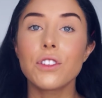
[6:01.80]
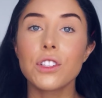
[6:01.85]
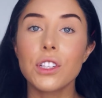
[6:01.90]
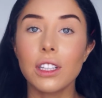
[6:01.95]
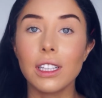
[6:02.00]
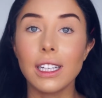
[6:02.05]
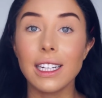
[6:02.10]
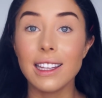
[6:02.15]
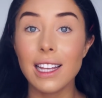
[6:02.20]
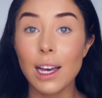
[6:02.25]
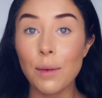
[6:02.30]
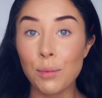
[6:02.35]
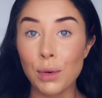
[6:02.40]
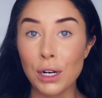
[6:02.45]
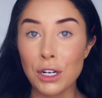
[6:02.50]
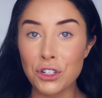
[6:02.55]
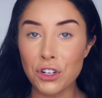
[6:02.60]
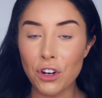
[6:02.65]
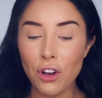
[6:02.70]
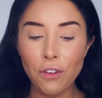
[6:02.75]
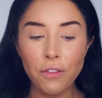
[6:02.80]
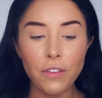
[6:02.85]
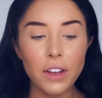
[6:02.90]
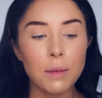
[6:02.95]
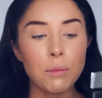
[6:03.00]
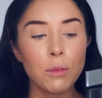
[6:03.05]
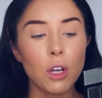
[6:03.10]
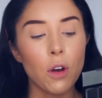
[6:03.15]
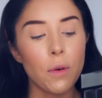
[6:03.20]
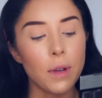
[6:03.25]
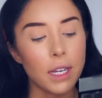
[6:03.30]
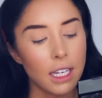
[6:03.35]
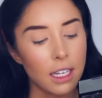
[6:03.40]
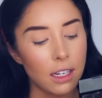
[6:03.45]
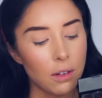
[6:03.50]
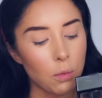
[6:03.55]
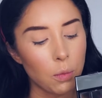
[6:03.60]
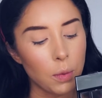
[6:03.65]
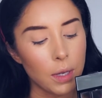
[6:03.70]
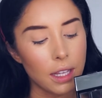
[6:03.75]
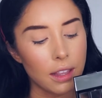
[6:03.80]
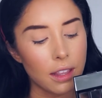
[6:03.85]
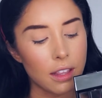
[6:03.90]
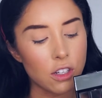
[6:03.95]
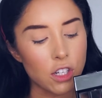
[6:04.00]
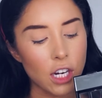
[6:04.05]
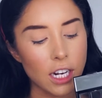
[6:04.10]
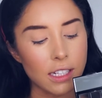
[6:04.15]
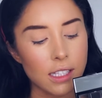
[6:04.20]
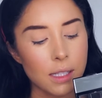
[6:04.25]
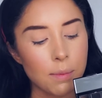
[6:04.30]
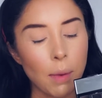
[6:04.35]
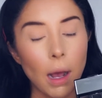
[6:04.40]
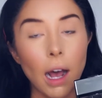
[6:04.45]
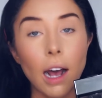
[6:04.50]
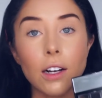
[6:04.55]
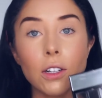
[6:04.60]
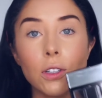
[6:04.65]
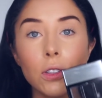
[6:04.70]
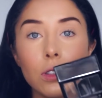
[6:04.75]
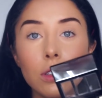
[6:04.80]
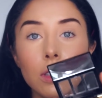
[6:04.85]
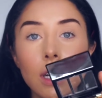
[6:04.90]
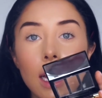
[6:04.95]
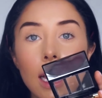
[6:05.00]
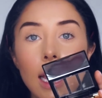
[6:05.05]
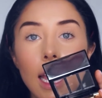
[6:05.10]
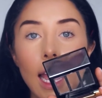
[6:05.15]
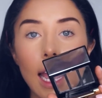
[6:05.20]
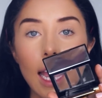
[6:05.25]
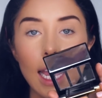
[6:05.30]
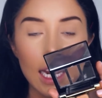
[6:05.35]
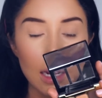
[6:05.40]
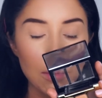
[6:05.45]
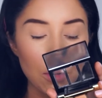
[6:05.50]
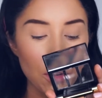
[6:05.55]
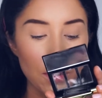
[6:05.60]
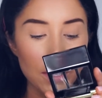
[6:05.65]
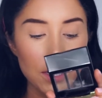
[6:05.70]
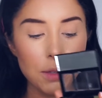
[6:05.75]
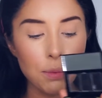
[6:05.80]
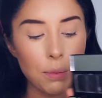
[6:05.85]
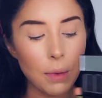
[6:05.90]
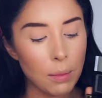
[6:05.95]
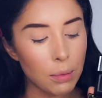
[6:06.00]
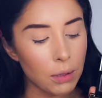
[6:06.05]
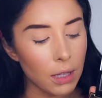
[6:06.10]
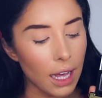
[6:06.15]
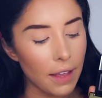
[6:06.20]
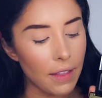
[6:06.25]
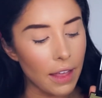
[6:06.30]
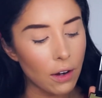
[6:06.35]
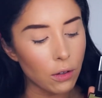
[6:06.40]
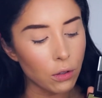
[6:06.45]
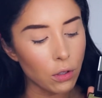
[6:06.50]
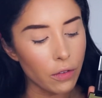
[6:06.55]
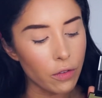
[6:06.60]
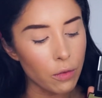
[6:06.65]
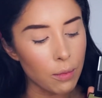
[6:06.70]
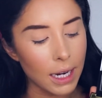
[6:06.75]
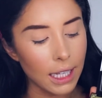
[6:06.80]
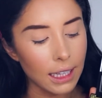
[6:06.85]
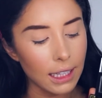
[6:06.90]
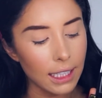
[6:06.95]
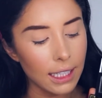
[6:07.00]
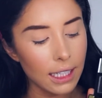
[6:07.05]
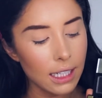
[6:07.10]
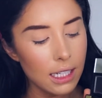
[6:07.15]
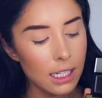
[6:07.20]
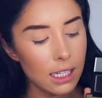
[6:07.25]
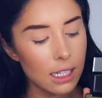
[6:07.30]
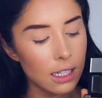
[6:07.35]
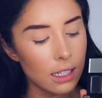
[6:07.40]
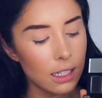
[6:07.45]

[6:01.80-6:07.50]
just cleaned that brush off and I'm going in with the shade Sparkle, and I'm going to apply that all over my lid